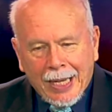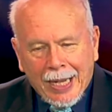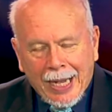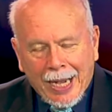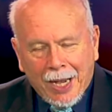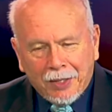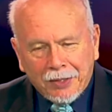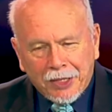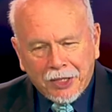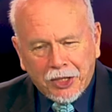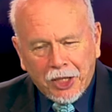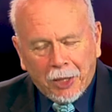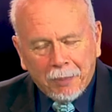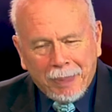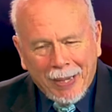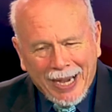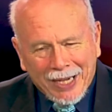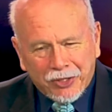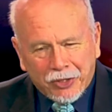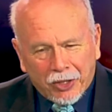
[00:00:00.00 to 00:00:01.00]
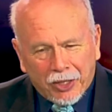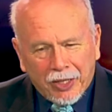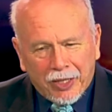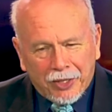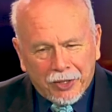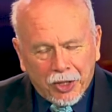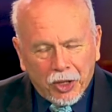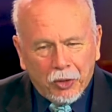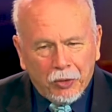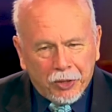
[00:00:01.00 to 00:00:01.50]
how's this young pastor going
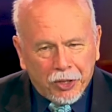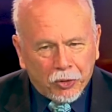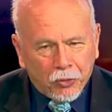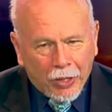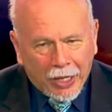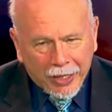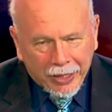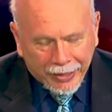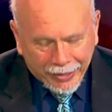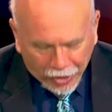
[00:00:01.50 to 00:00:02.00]
to do to try to